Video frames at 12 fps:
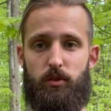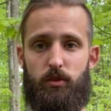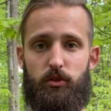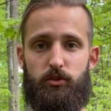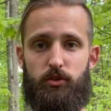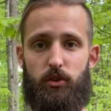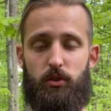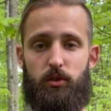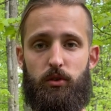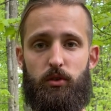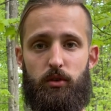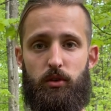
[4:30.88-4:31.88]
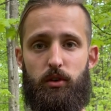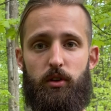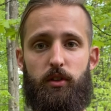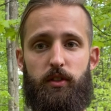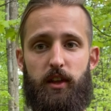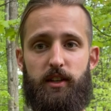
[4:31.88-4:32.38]
So
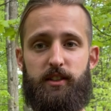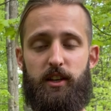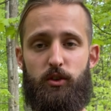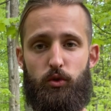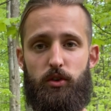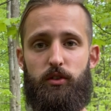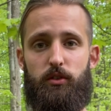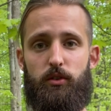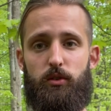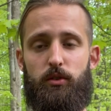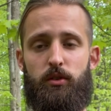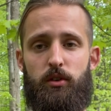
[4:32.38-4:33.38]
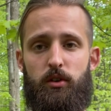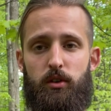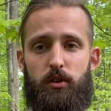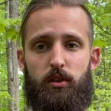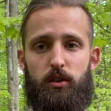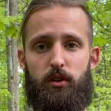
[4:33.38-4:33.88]
things that you could do
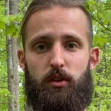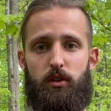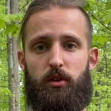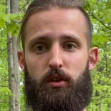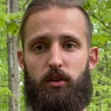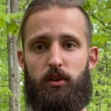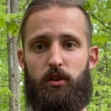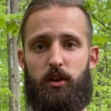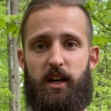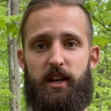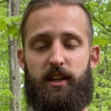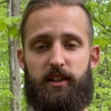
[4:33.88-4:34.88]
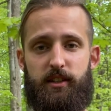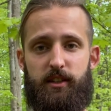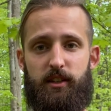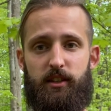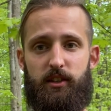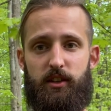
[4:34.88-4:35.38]
is,
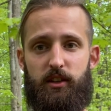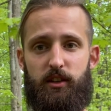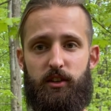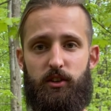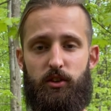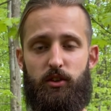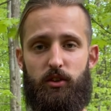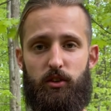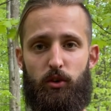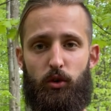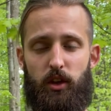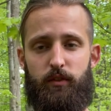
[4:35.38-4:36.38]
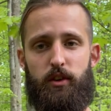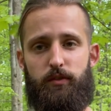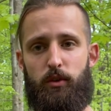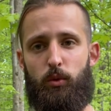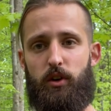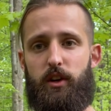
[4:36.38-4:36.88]
or even if you
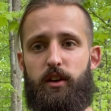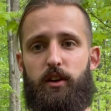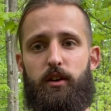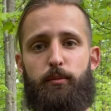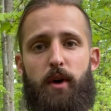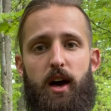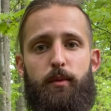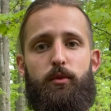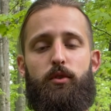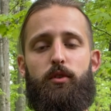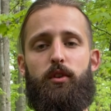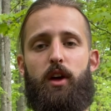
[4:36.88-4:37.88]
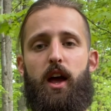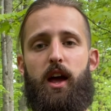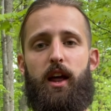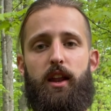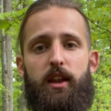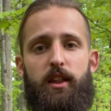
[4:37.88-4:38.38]
weren't in a bad mood
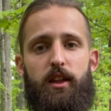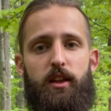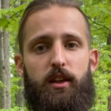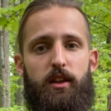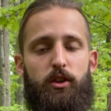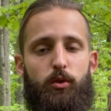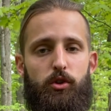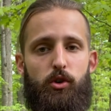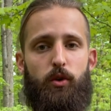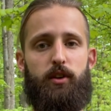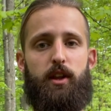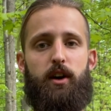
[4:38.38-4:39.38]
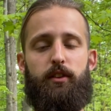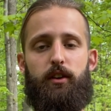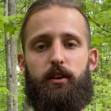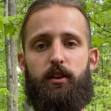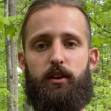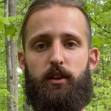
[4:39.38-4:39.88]
and you were going down
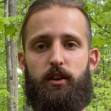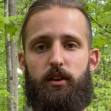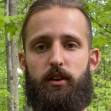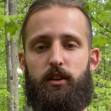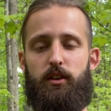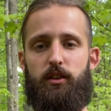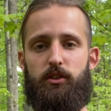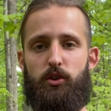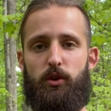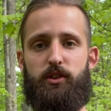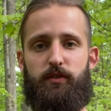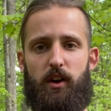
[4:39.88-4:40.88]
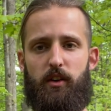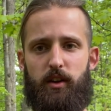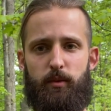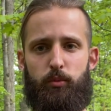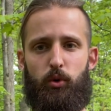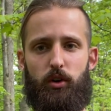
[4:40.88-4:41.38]
there. So it's very
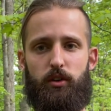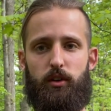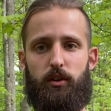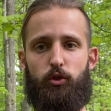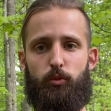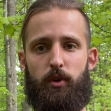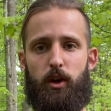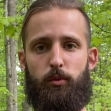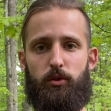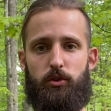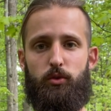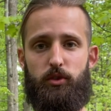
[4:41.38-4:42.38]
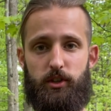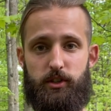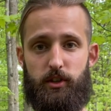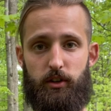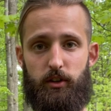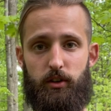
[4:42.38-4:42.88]
important to be able to
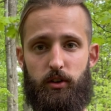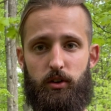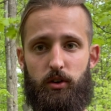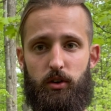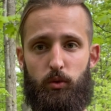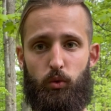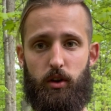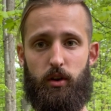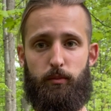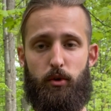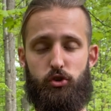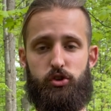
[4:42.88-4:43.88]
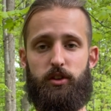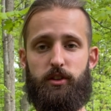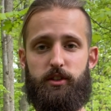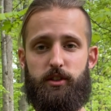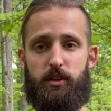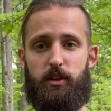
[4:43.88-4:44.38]
discern what
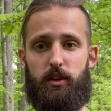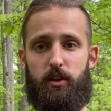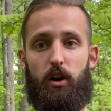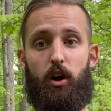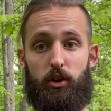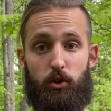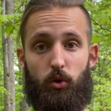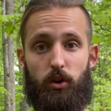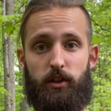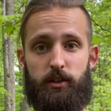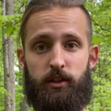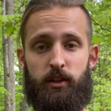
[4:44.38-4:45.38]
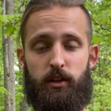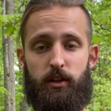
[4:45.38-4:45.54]
emotions are yours,